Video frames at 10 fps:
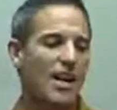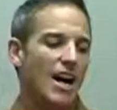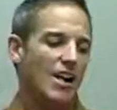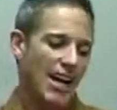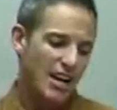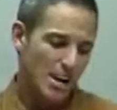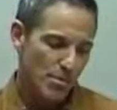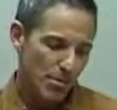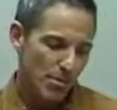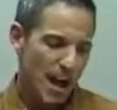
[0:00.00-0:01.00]
Okay,
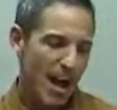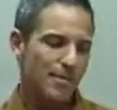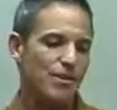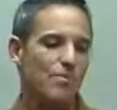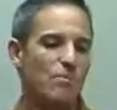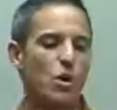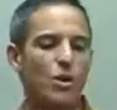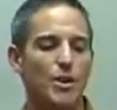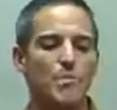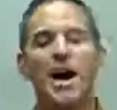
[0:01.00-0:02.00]
number 5 is
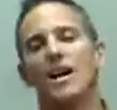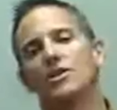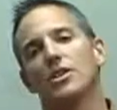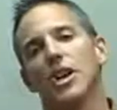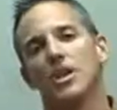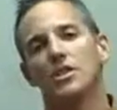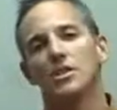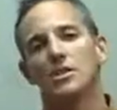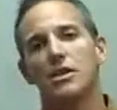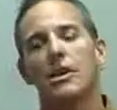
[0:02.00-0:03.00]
mold and
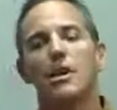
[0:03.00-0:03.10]
biotoxins.